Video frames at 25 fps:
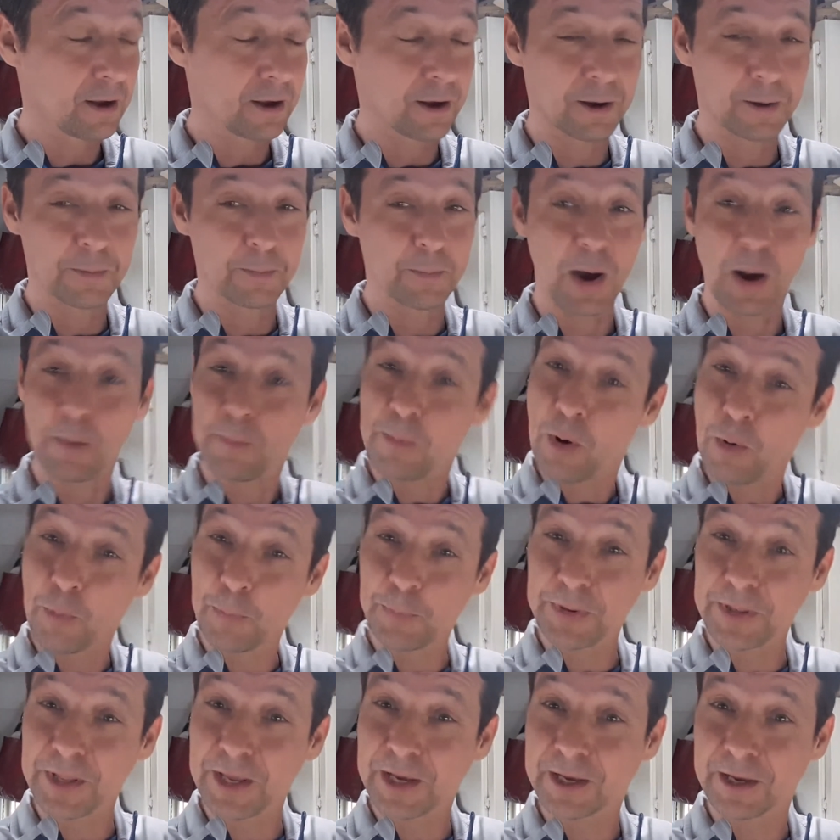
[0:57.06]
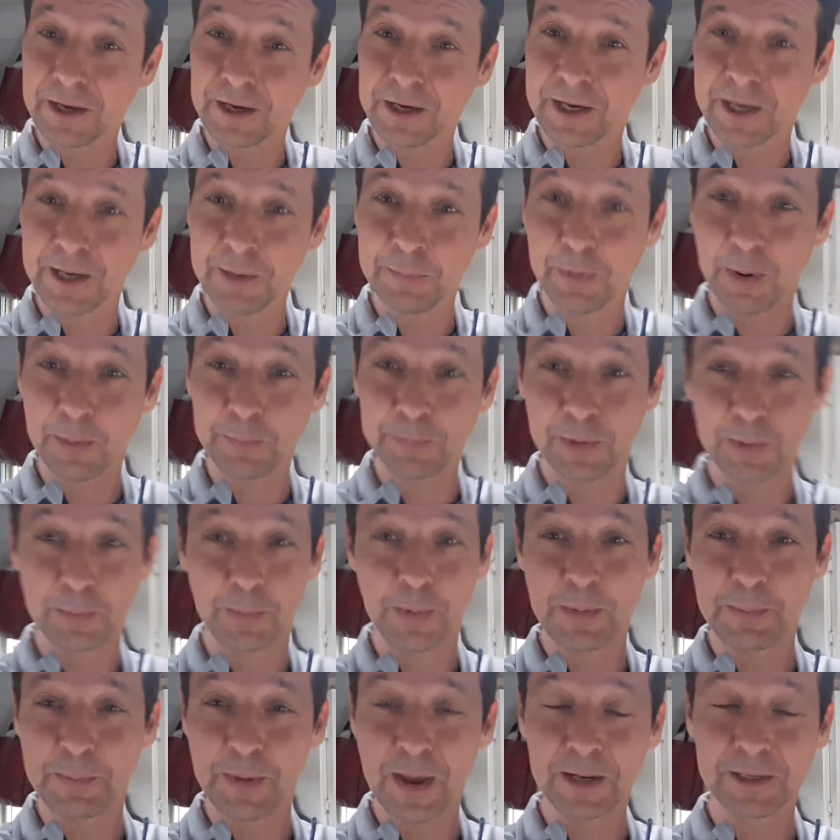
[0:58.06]
Um, I'm hoping they can keep up the
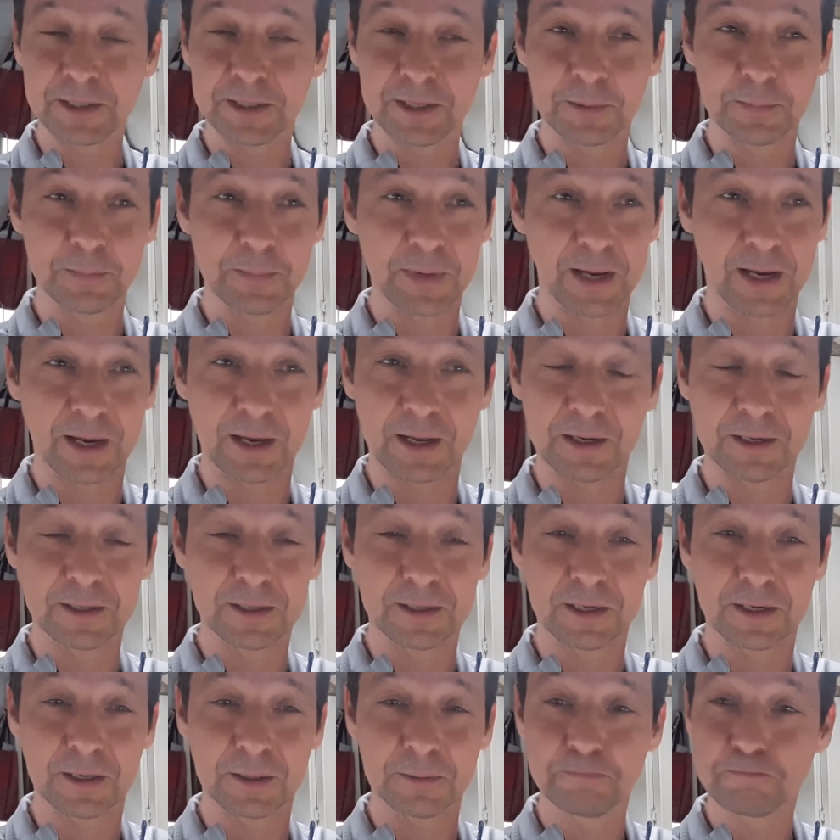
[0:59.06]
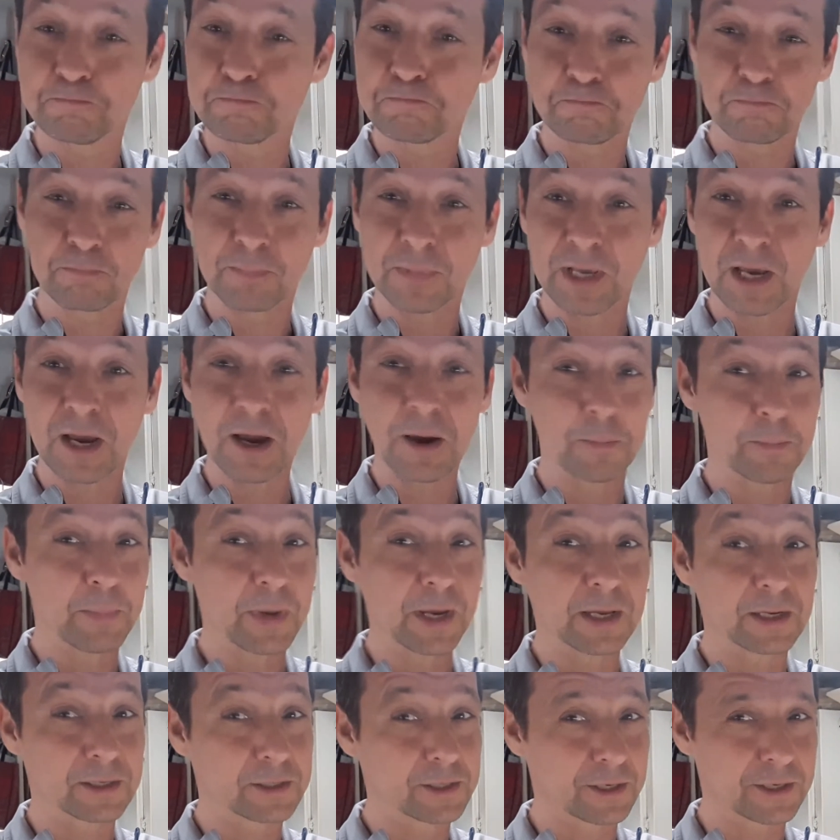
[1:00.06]
momentum and, uh, yeah,
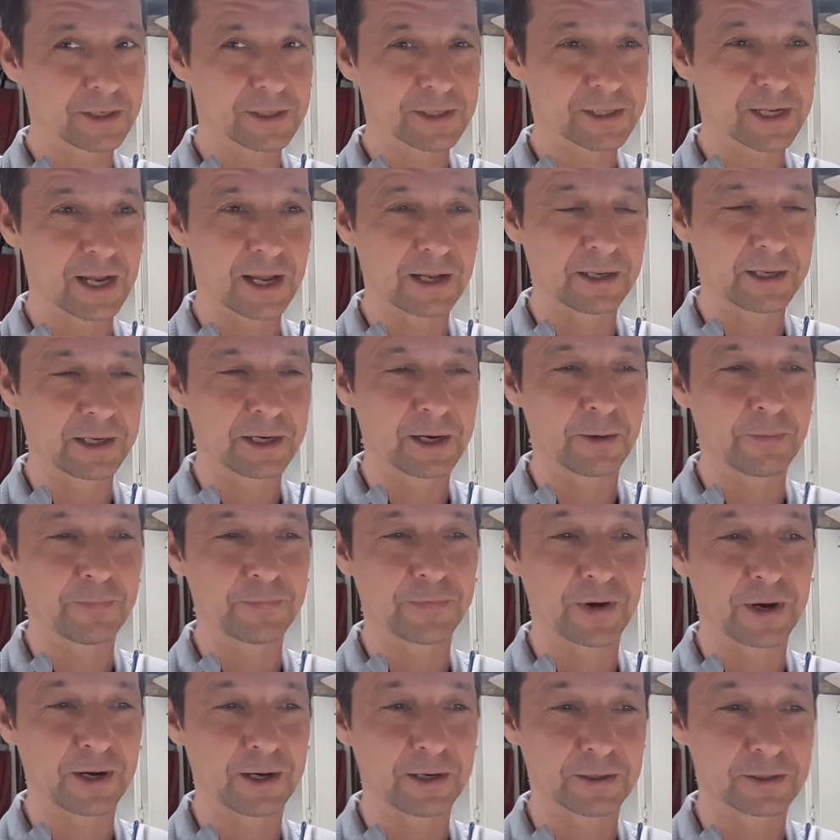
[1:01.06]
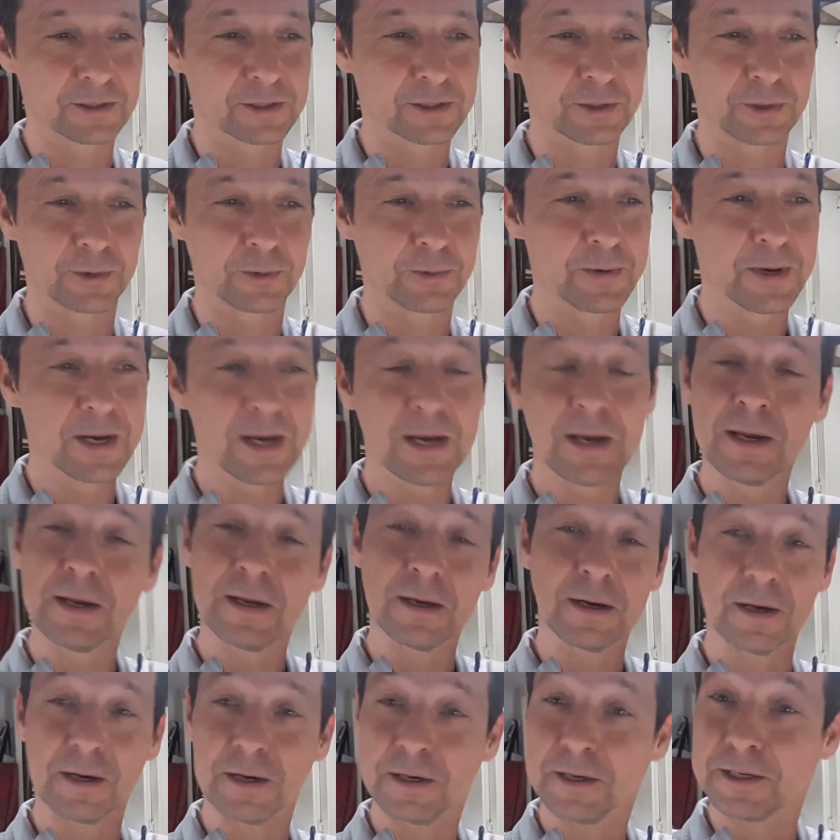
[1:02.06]
make it to the Stanley Cup Finals. So,
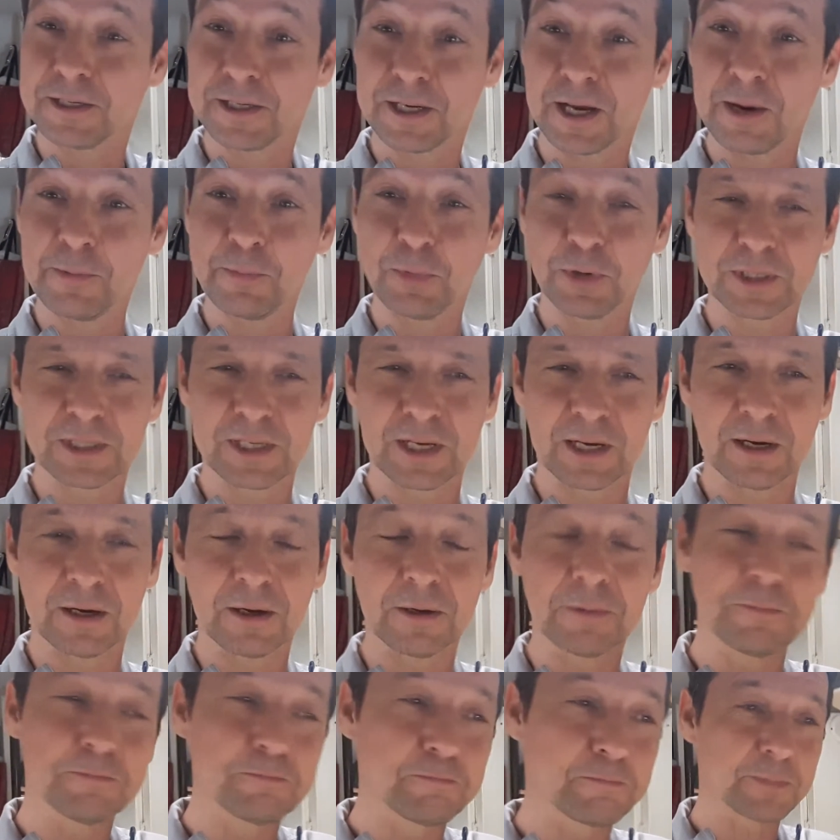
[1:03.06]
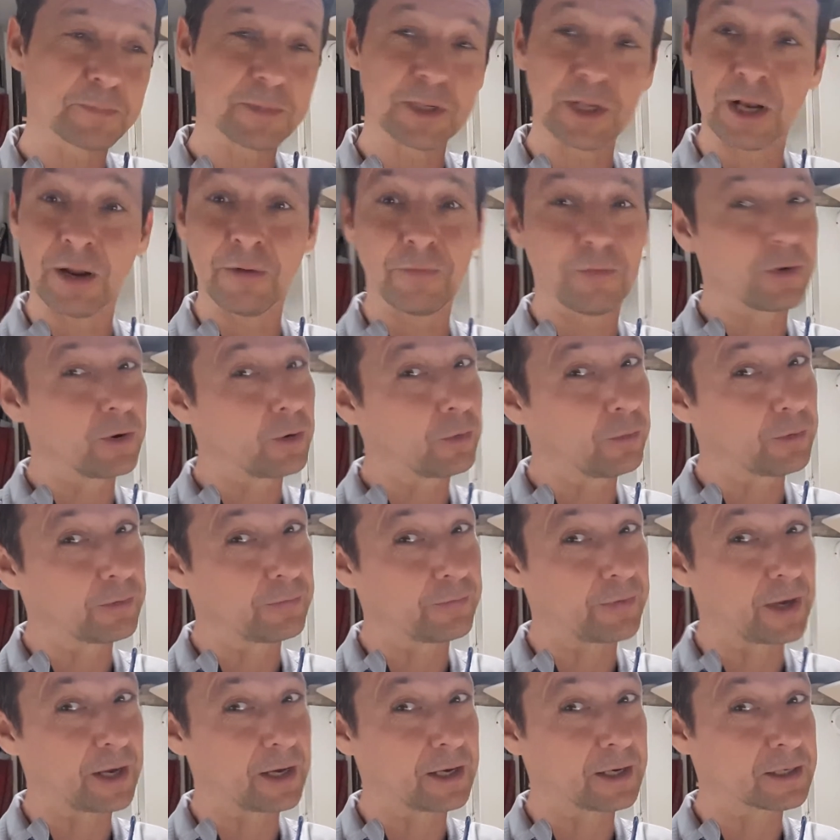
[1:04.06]
uh, time will tell. You never know
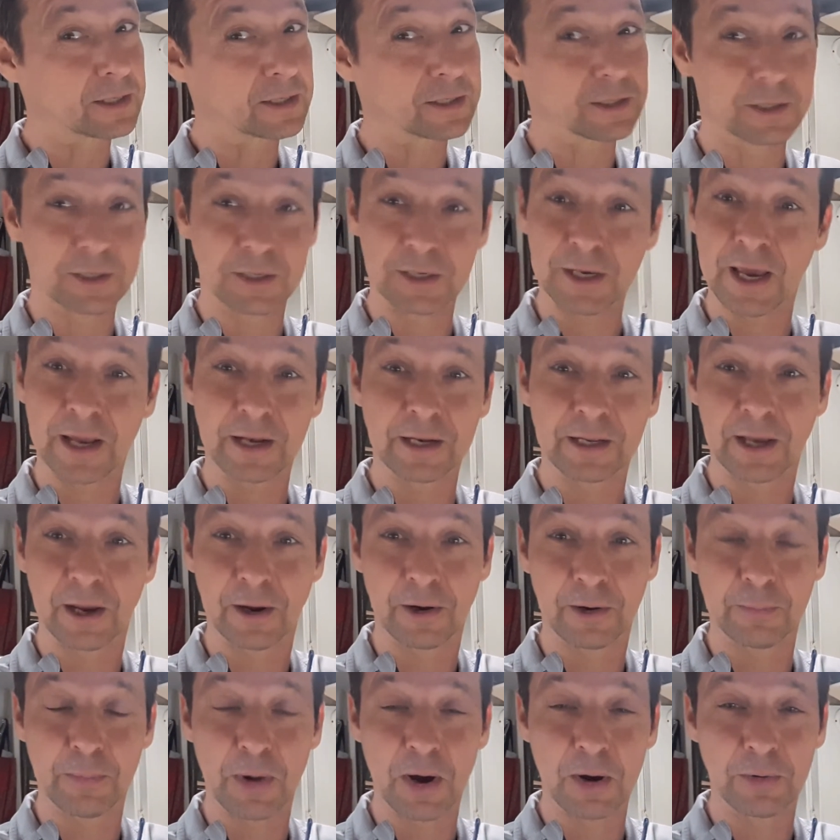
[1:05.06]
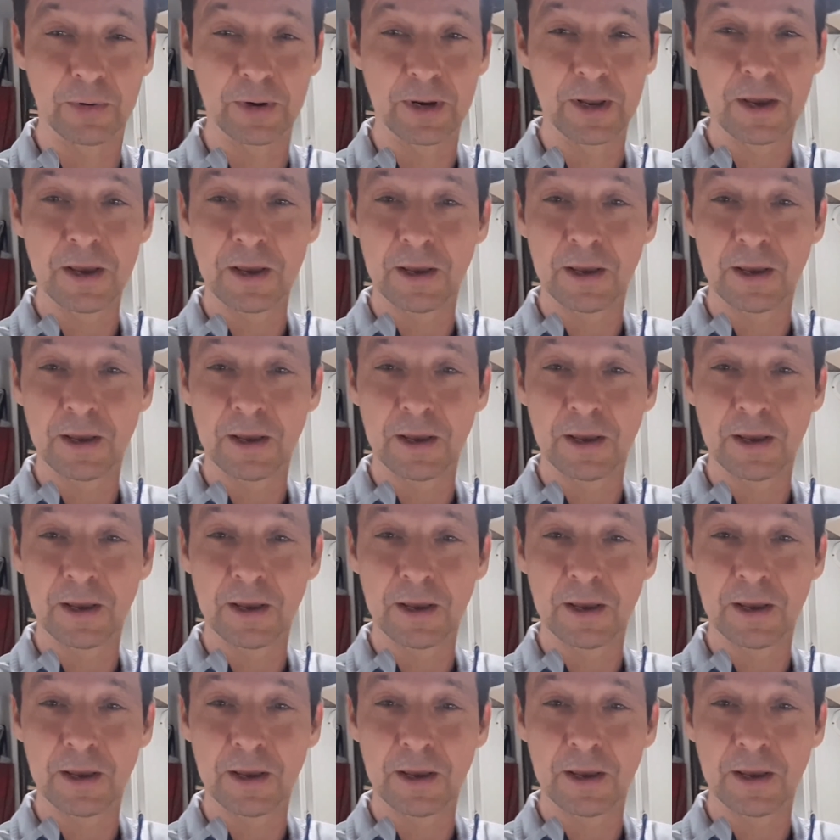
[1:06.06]
with Vegas. Can't count them out.